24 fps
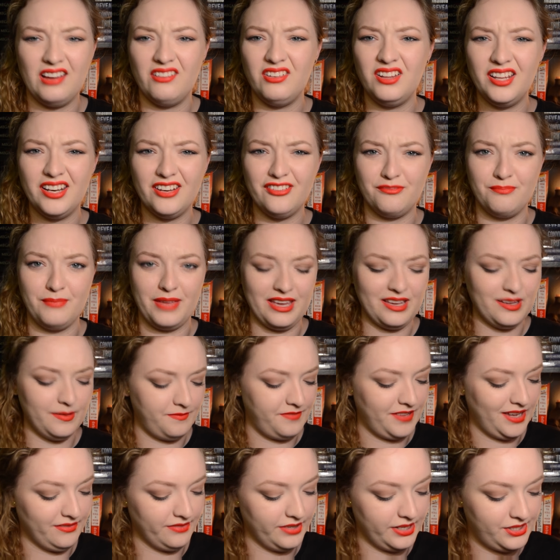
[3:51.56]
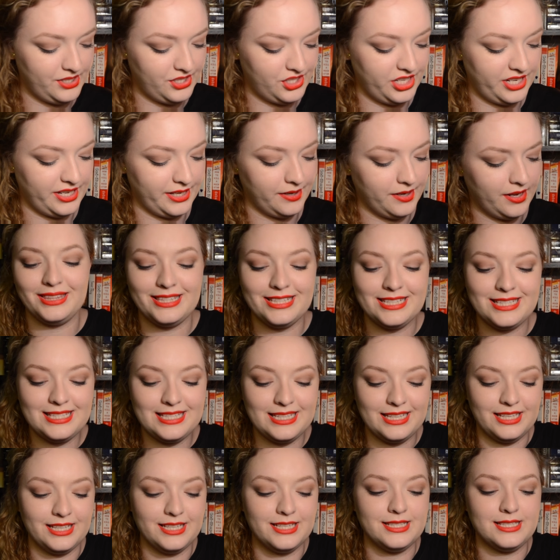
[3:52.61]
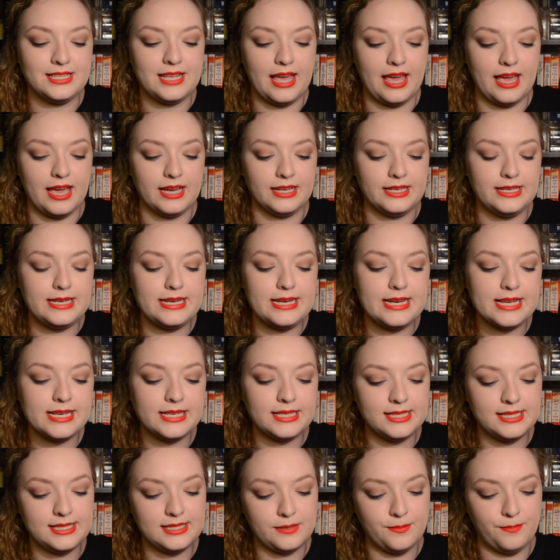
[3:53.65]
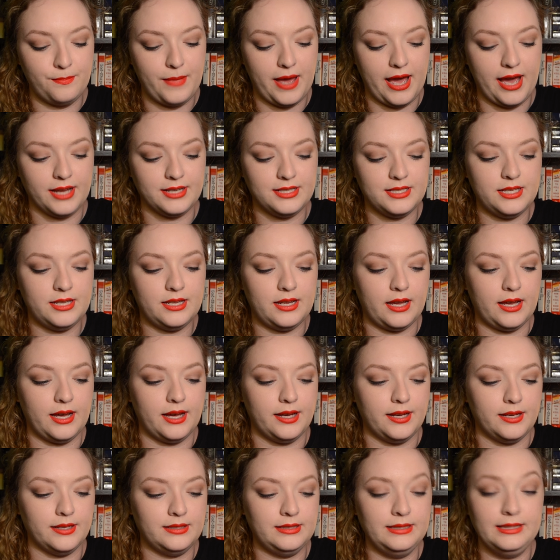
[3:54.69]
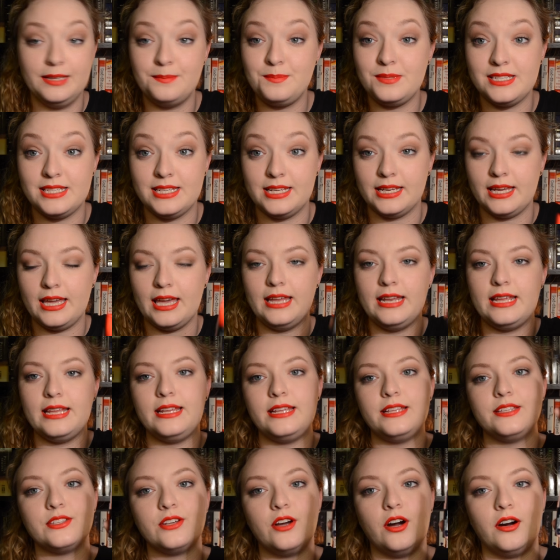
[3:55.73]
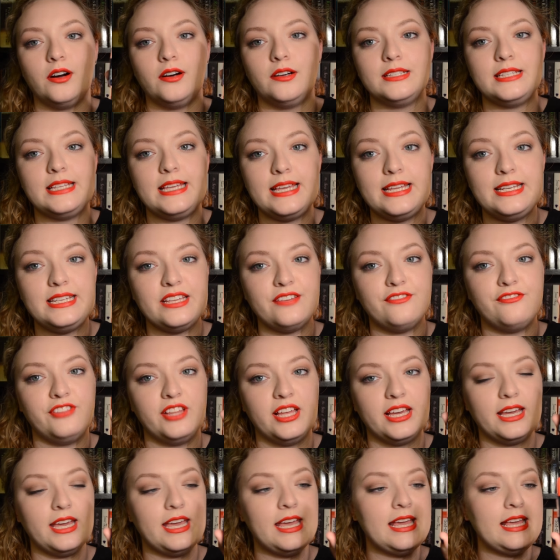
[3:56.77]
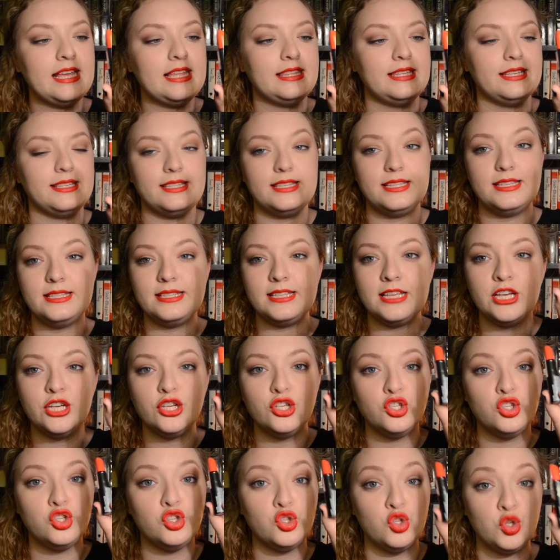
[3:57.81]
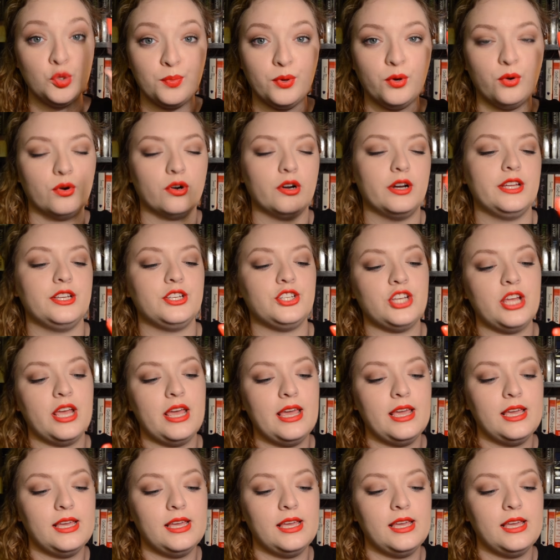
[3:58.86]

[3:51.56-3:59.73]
I have a lot of makeup favorites, shit. This is a NYX matte lipstick, and it is called Indie Flick. This is super orange.